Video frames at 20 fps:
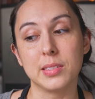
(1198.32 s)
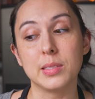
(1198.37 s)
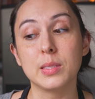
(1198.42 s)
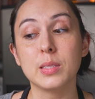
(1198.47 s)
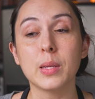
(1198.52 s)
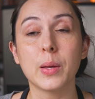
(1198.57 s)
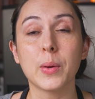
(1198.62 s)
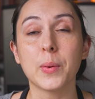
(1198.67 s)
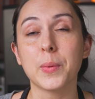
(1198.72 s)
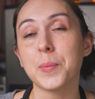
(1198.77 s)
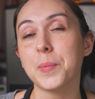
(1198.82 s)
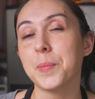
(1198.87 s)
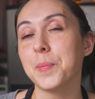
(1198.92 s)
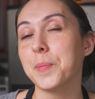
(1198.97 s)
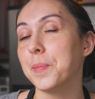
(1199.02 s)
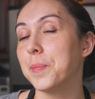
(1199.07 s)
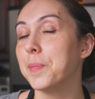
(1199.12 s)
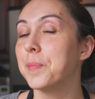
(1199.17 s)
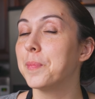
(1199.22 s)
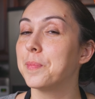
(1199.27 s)
So
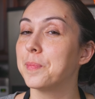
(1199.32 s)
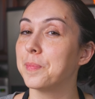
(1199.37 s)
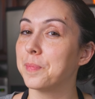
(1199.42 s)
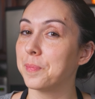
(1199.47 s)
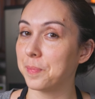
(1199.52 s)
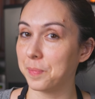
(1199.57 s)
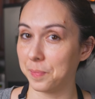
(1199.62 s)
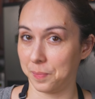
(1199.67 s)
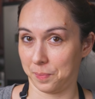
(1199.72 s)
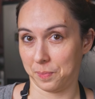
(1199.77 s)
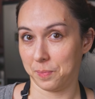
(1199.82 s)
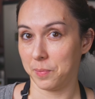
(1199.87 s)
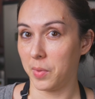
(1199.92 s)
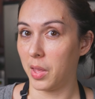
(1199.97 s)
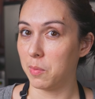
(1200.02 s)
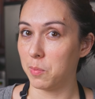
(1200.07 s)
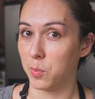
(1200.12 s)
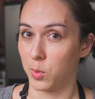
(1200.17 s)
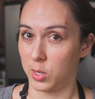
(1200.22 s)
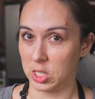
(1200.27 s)

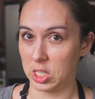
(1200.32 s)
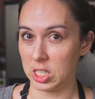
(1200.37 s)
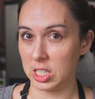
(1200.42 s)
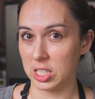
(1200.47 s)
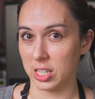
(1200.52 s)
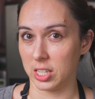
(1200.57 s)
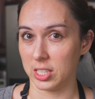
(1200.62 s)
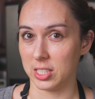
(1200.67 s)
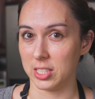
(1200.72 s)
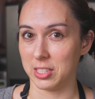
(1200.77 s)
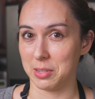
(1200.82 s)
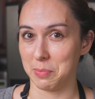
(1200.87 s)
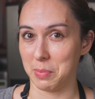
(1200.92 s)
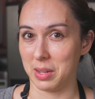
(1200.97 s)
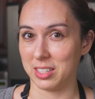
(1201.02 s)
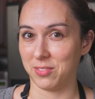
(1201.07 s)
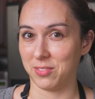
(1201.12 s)
more cheese curds are in my